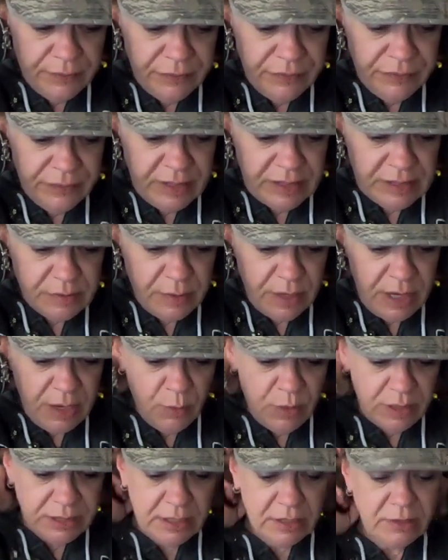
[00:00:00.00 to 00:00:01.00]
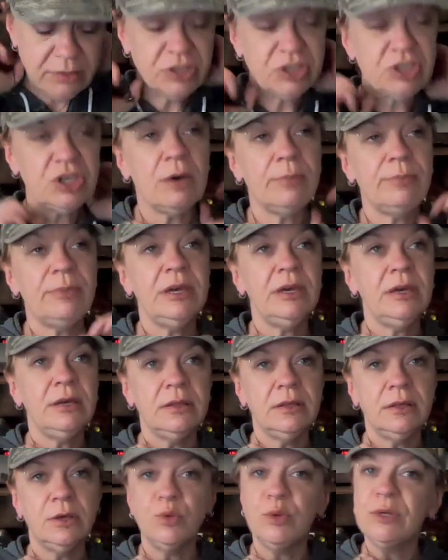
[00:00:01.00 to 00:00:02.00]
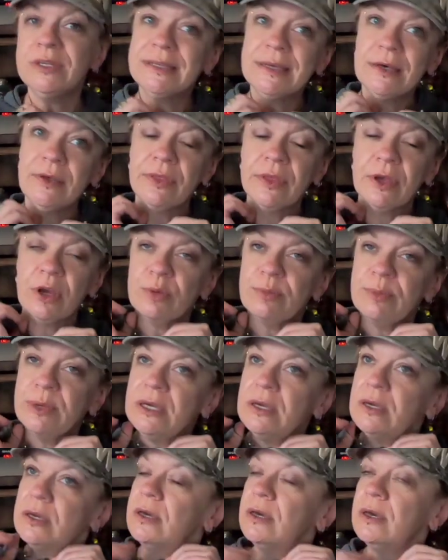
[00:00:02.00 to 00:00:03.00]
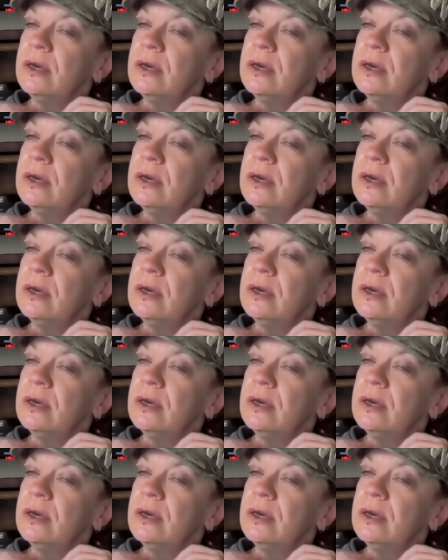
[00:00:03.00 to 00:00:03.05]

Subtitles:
And that's why I went out shopping, a little retail therapy.